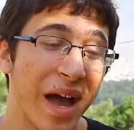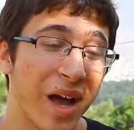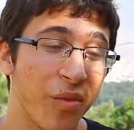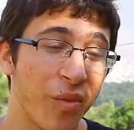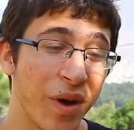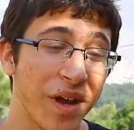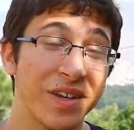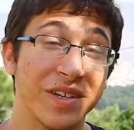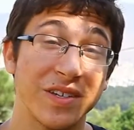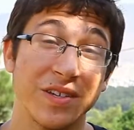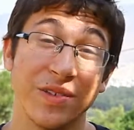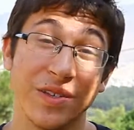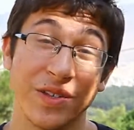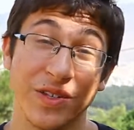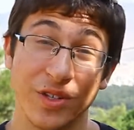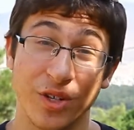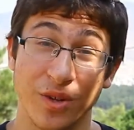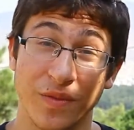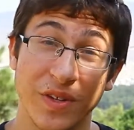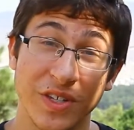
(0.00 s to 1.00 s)
I went to
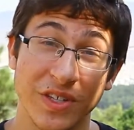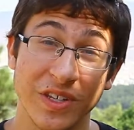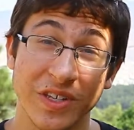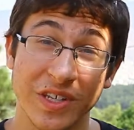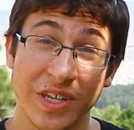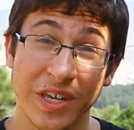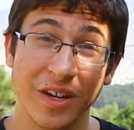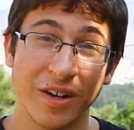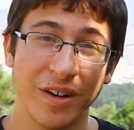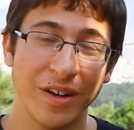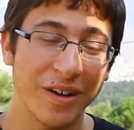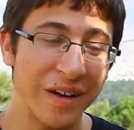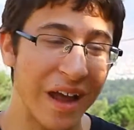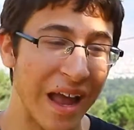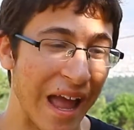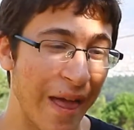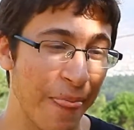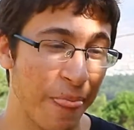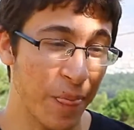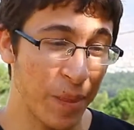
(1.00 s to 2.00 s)
the services here
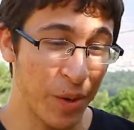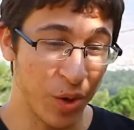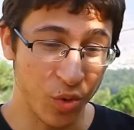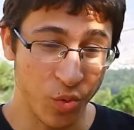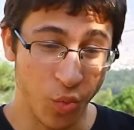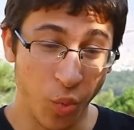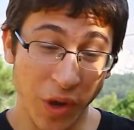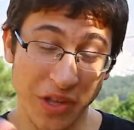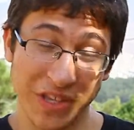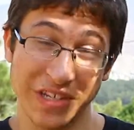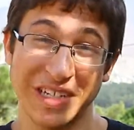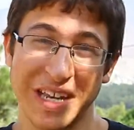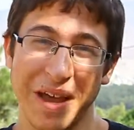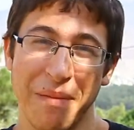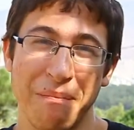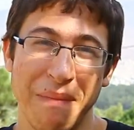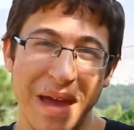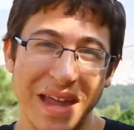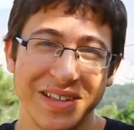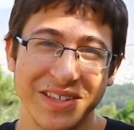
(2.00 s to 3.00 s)
and there wasn't
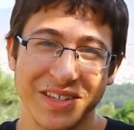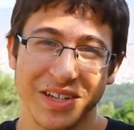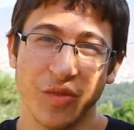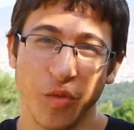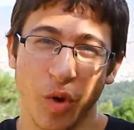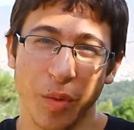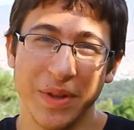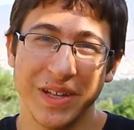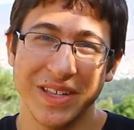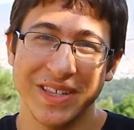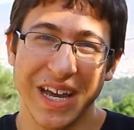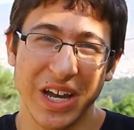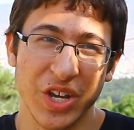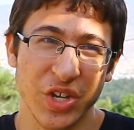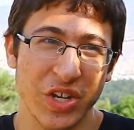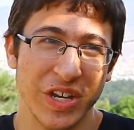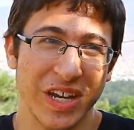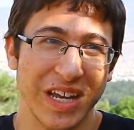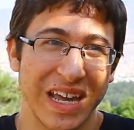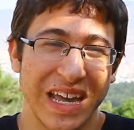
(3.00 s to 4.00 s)
a men's and a women's
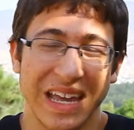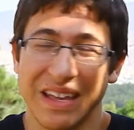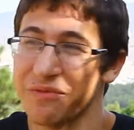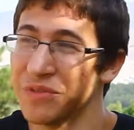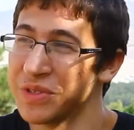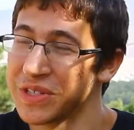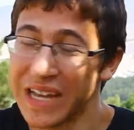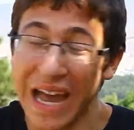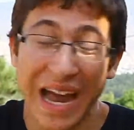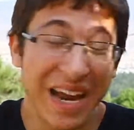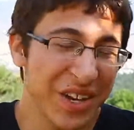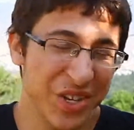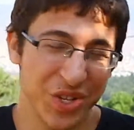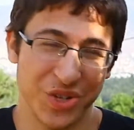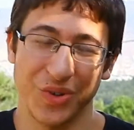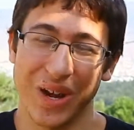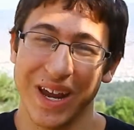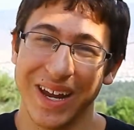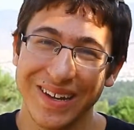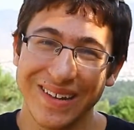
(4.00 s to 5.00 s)
section, it was kind of
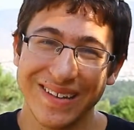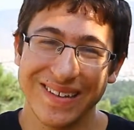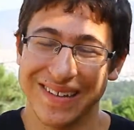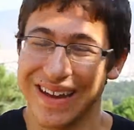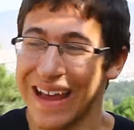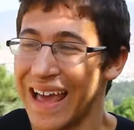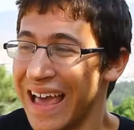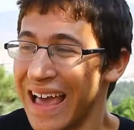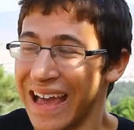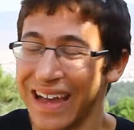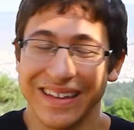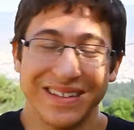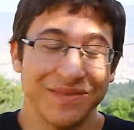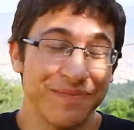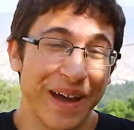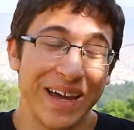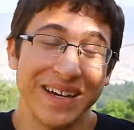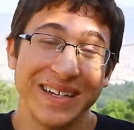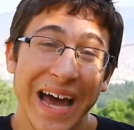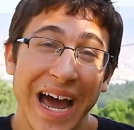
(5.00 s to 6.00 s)
strange
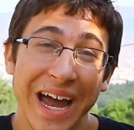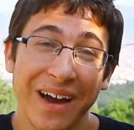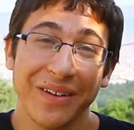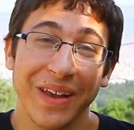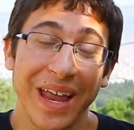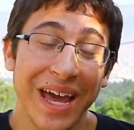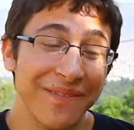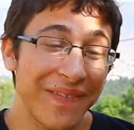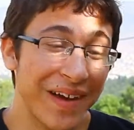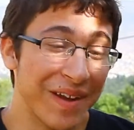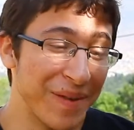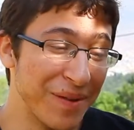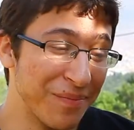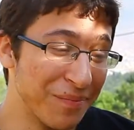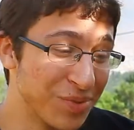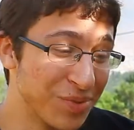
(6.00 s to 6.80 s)
because my entire life I'd been